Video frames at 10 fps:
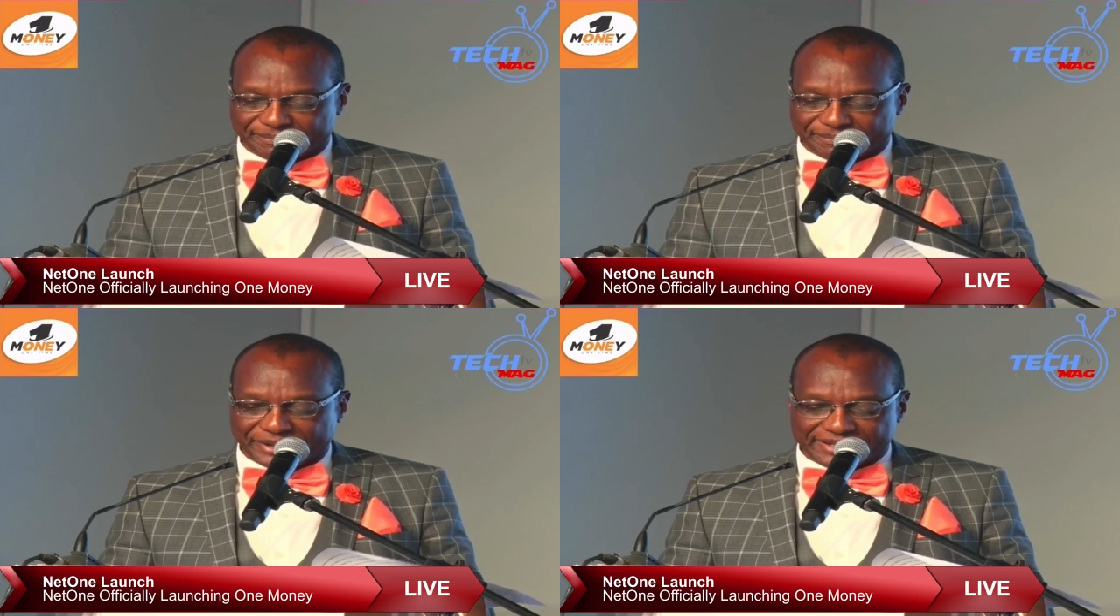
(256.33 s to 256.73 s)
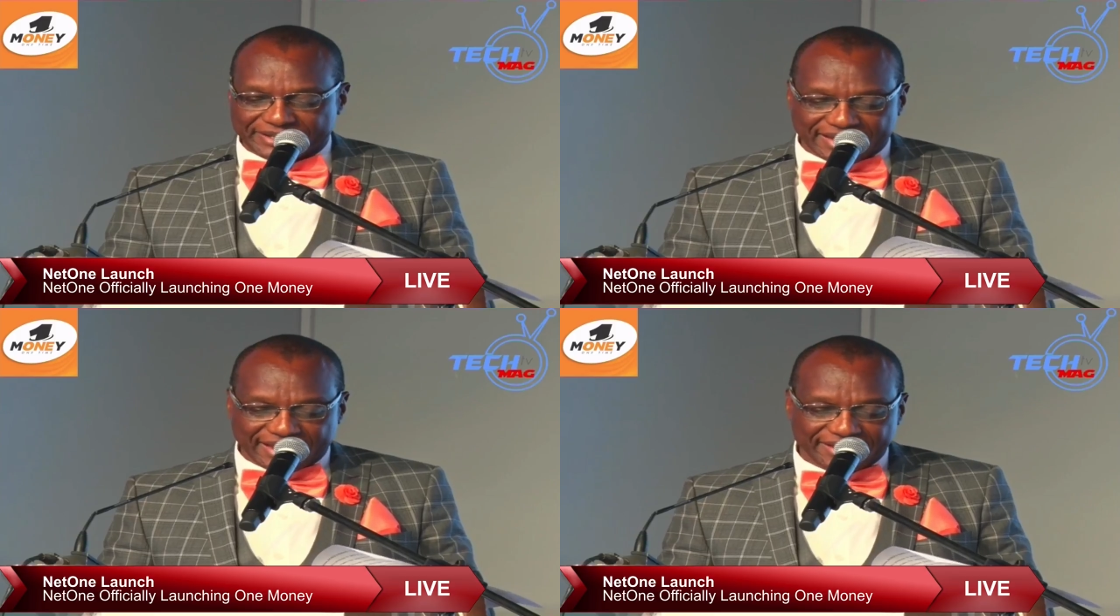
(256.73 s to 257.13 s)

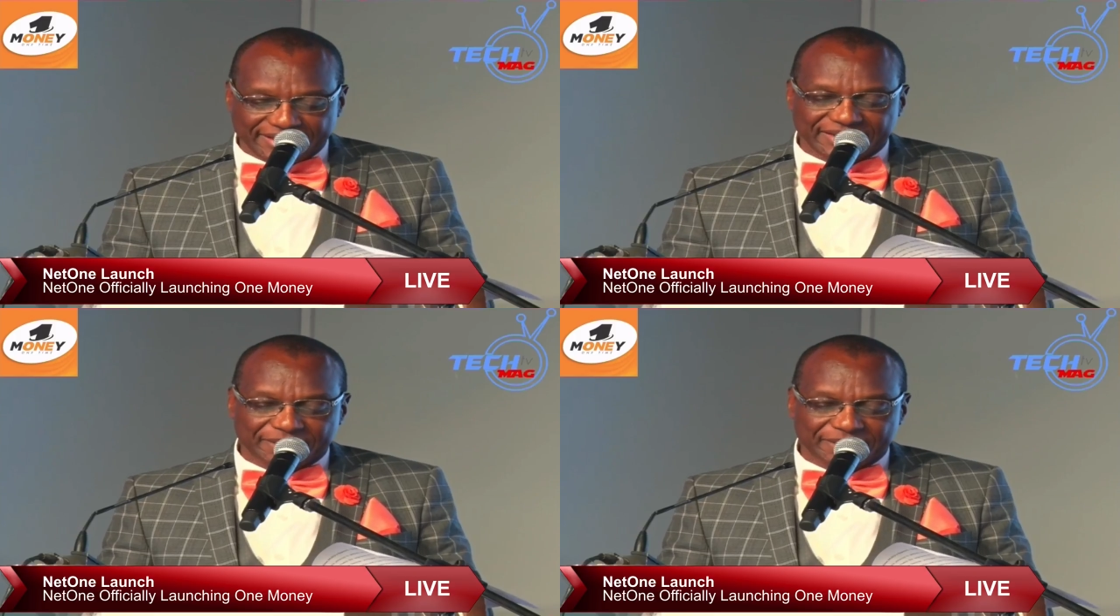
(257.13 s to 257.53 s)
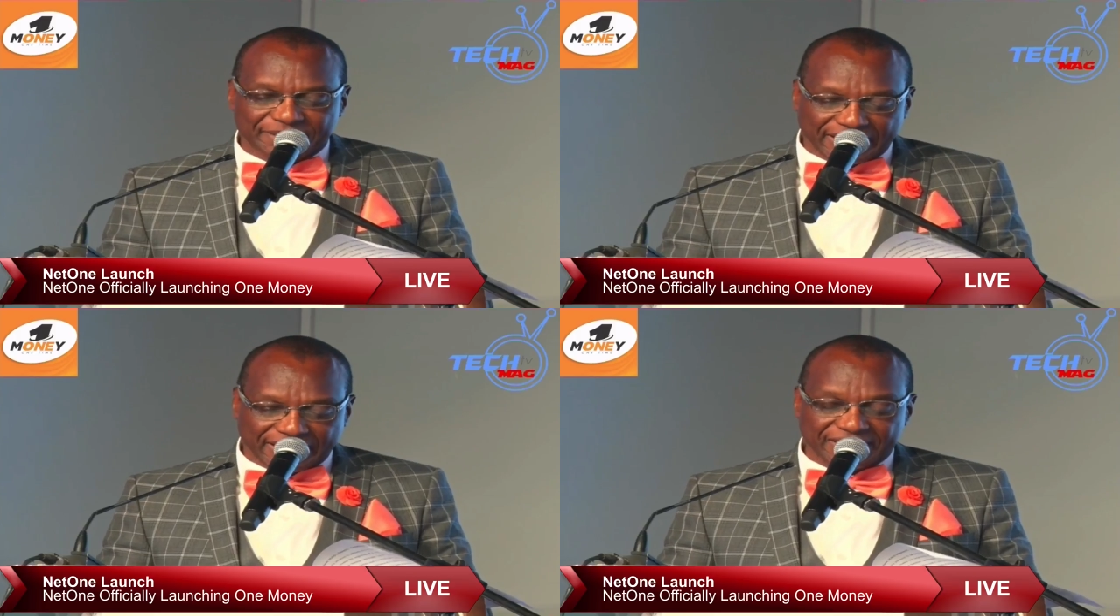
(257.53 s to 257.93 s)
better and
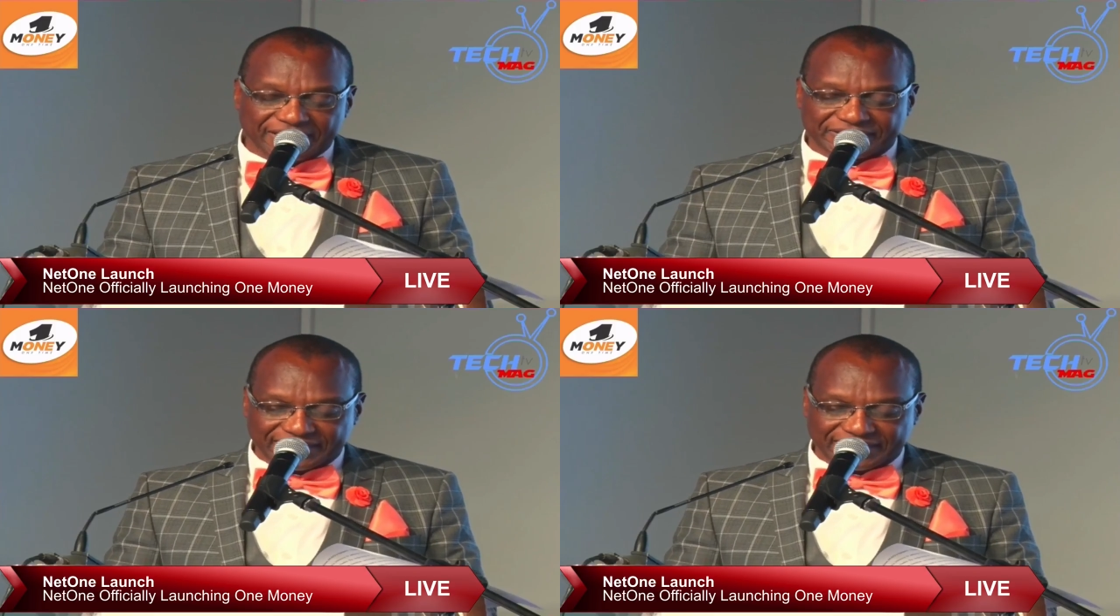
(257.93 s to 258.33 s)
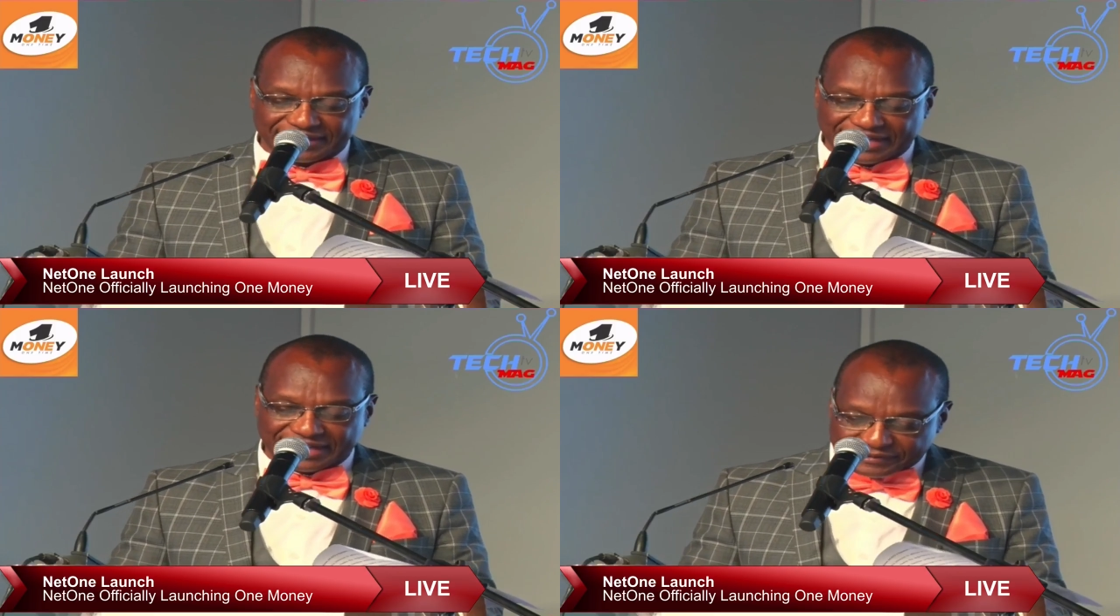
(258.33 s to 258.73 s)
happier everyday
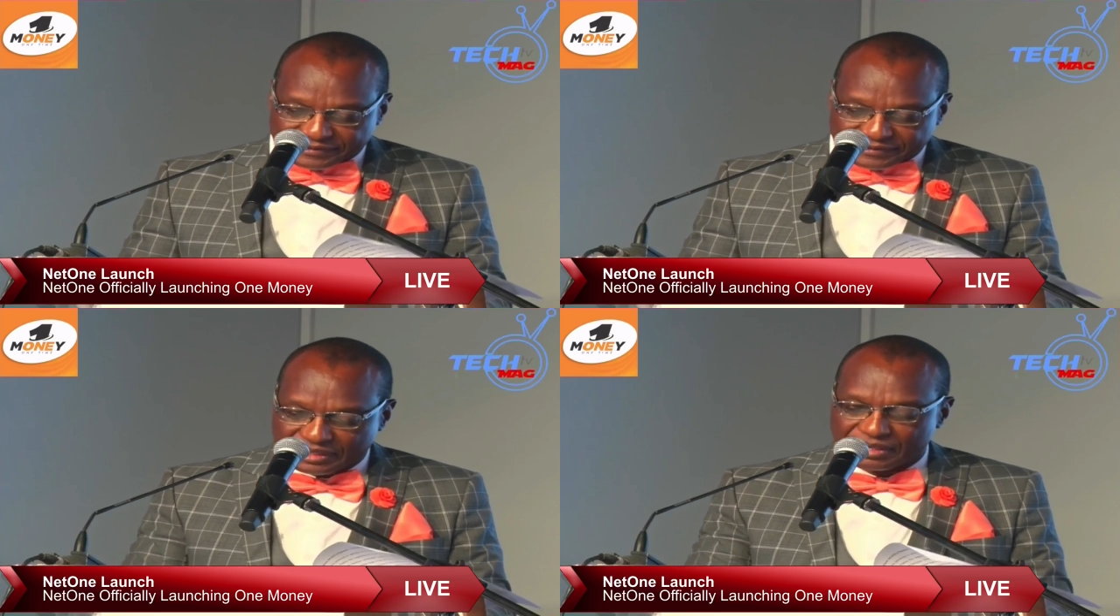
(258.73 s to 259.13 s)
lives